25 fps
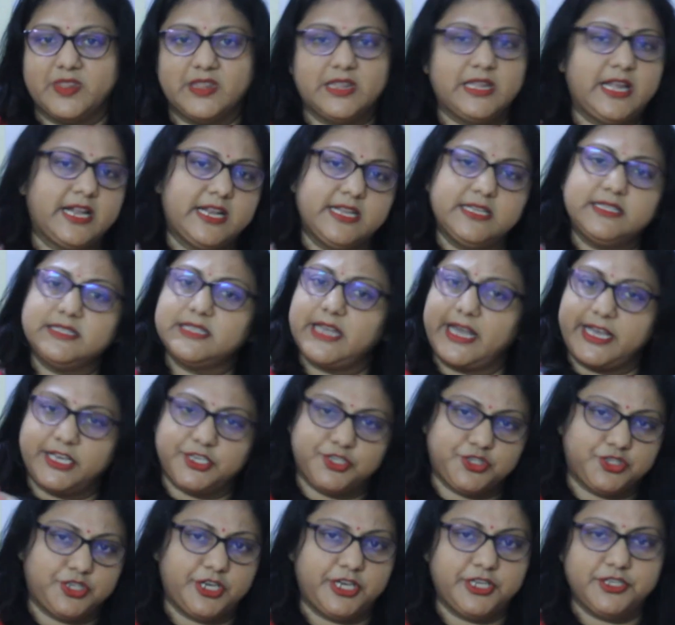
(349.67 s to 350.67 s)
That is
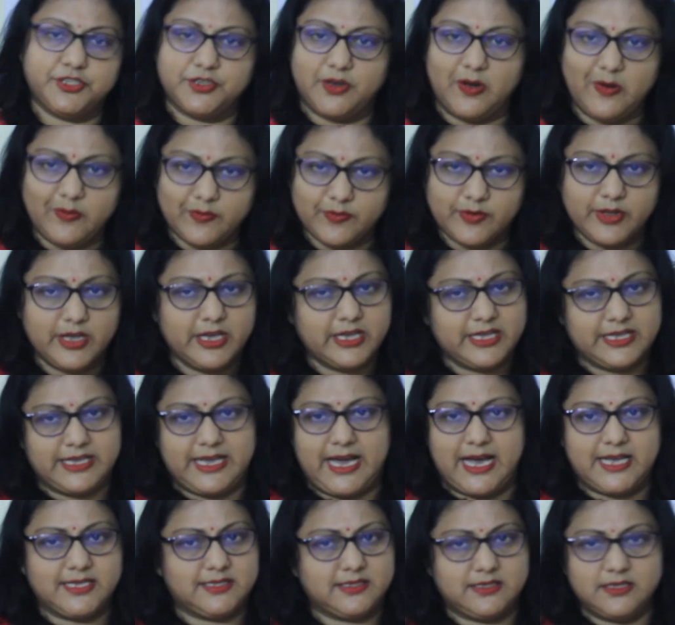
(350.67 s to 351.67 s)
exchange of
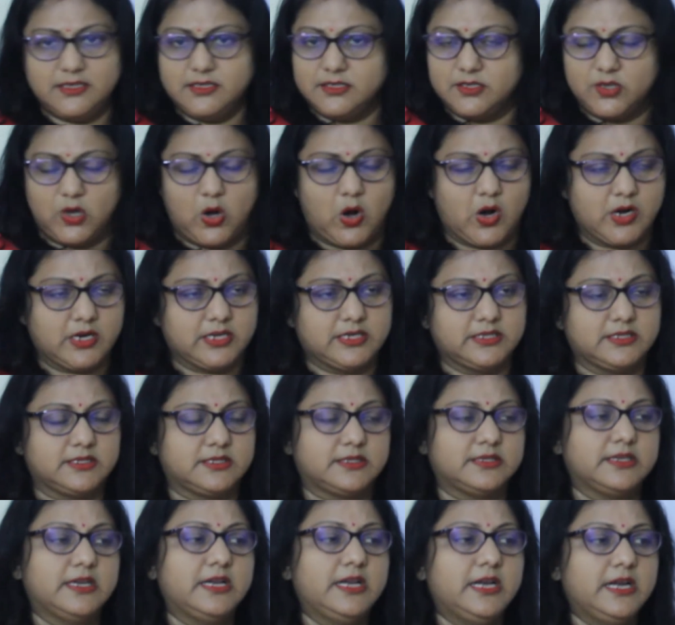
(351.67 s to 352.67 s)
gases
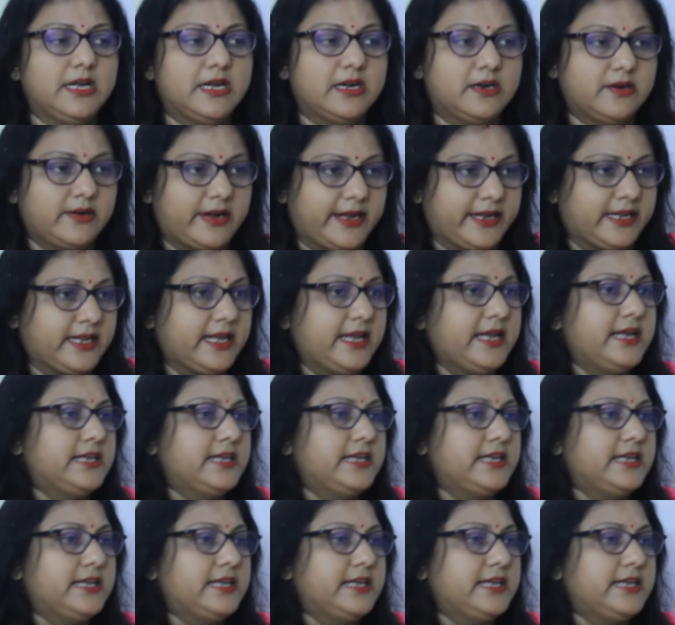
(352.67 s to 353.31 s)
organs, right?